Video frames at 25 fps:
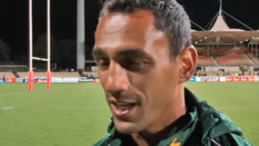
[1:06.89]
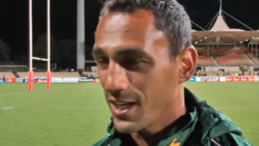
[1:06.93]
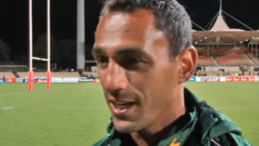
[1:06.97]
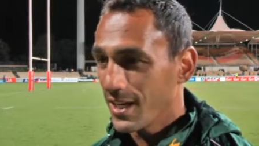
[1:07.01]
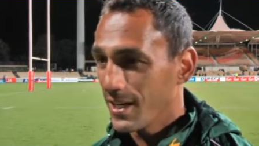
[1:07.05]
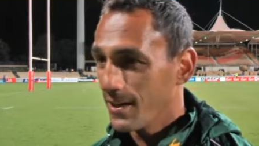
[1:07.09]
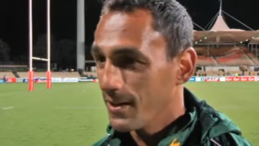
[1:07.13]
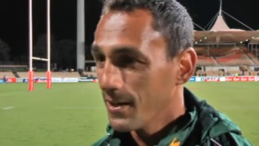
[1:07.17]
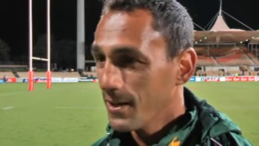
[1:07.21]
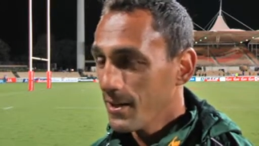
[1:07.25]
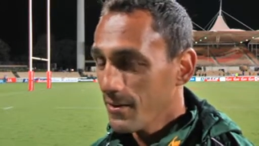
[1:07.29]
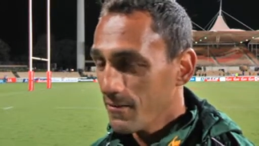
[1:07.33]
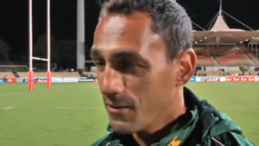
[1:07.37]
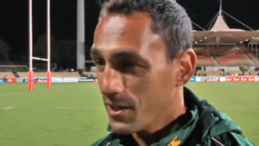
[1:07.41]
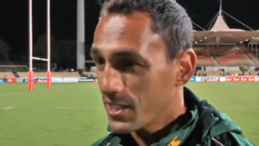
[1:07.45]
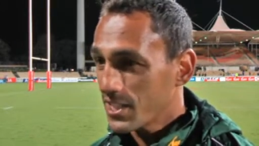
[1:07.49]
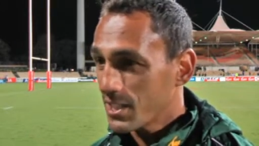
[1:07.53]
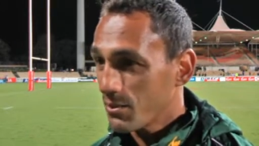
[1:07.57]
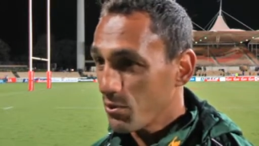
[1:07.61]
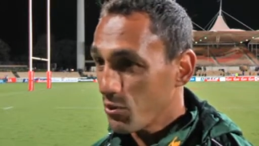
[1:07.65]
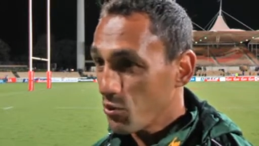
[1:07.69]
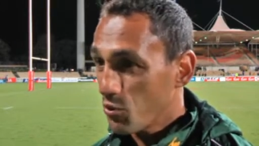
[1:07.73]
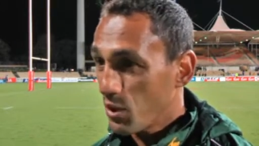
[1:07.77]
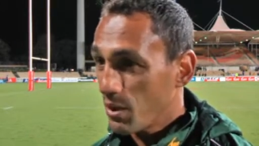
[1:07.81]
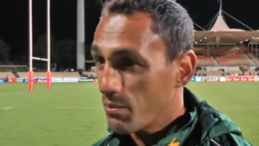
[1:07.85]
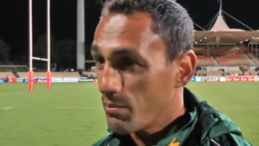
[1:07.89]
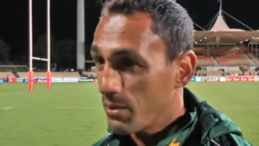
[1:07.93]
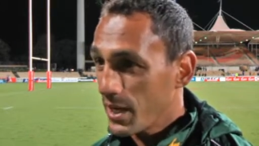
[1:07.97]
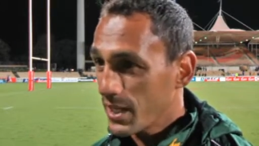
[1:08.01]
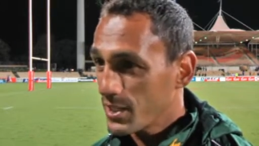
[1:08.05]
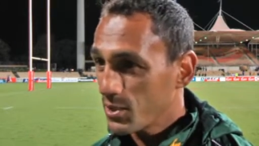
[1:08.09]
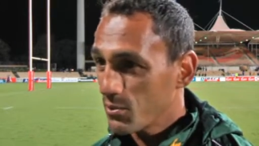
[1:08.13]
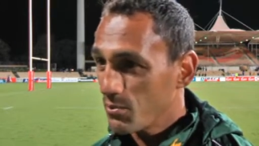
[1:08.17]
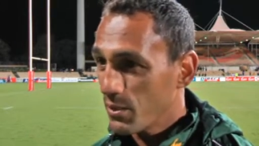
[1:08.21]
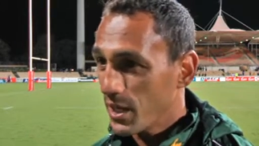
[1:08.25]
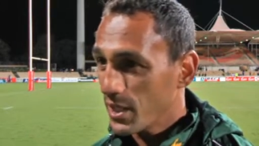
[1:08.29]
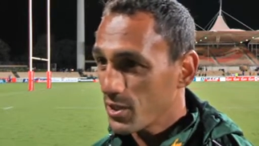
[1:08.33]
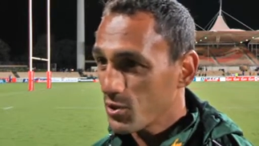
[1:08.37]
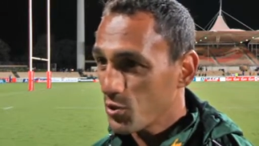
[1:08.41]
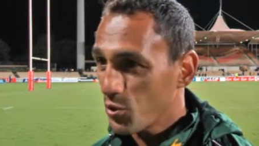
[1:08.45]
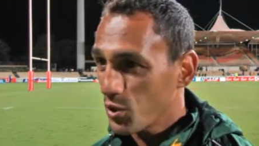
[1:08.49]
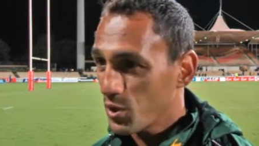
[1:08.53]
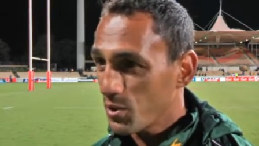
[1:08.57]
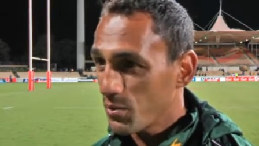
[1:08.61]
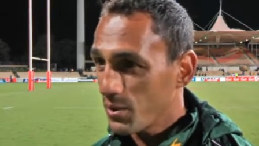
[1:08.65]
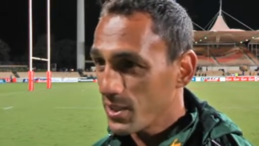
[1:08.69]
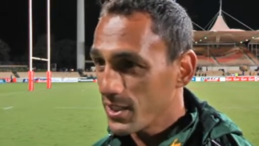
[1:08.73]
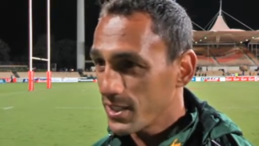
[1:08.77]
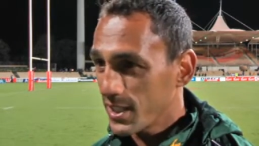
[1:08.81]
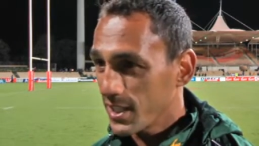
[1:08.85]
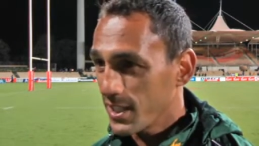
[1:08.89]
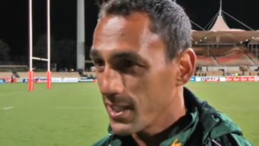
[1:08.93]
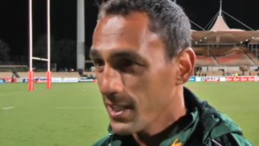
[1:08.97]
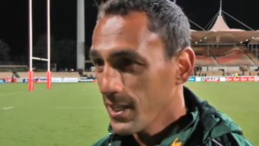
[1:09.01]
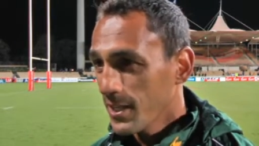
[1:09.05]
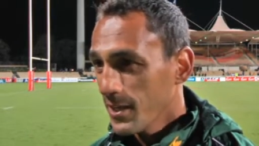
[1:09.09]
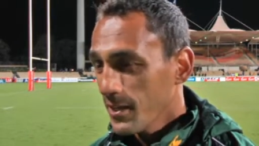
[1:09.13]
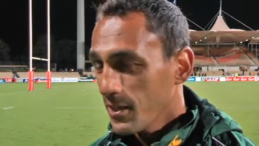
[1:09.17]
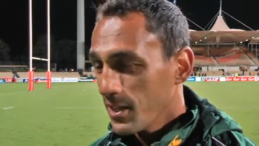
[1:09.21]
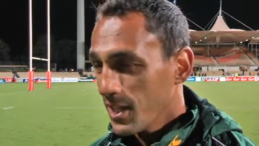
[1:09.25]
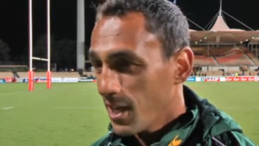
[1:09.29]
Uh, first time we won back-to-back tournaments, and